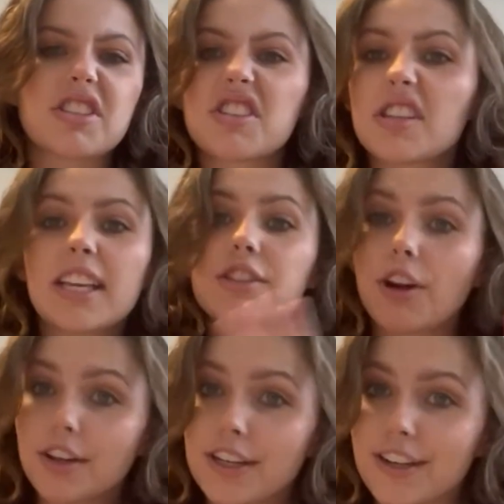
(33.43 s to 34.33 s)
they
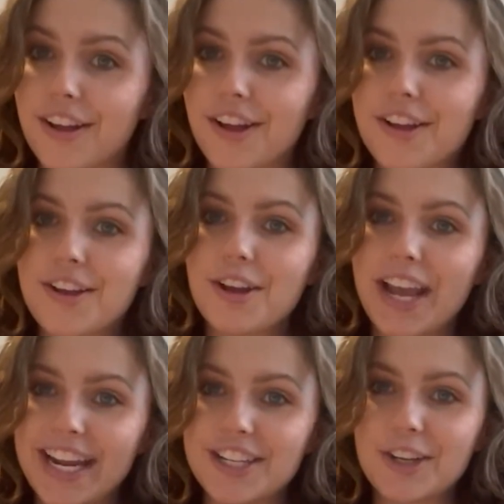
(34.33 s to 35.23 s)
started in
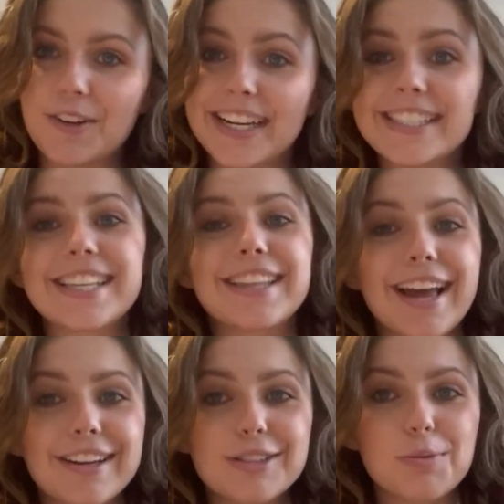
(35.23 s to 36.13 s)
ancient Greece, and that
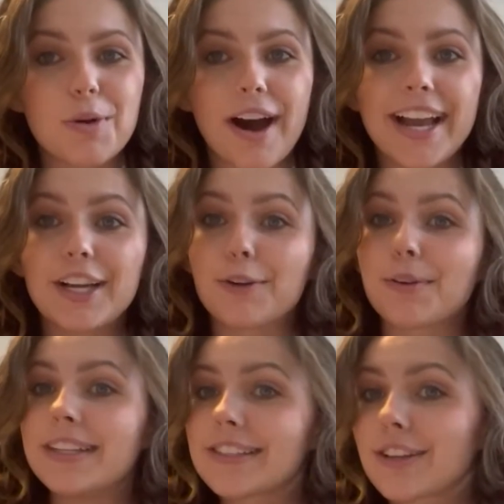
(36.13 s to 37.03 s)
is why
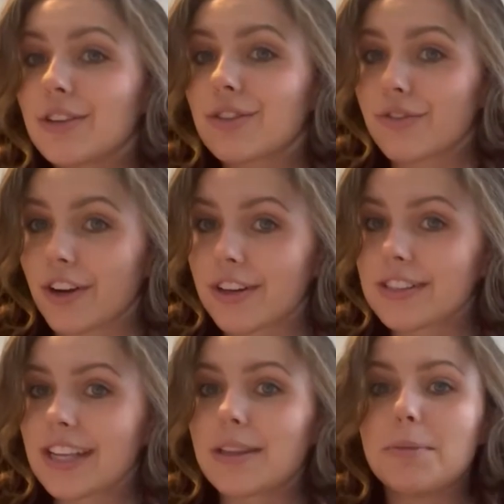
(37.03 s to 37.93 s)
Greece goes first
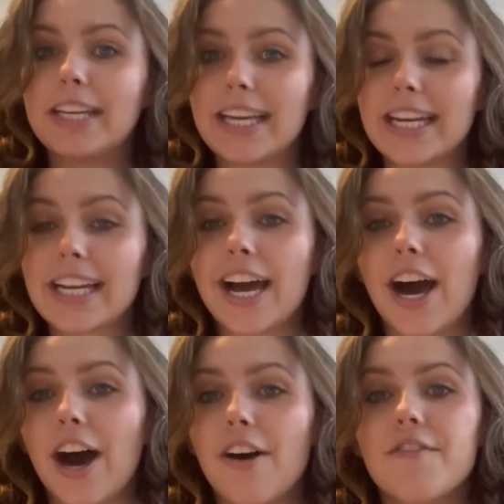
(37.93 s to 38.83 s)
at the beginning
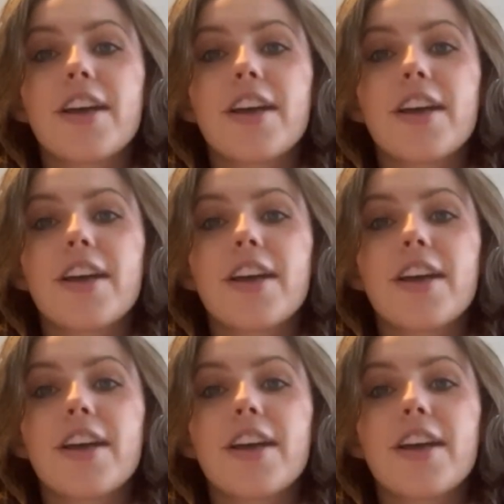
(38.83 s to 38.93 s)
of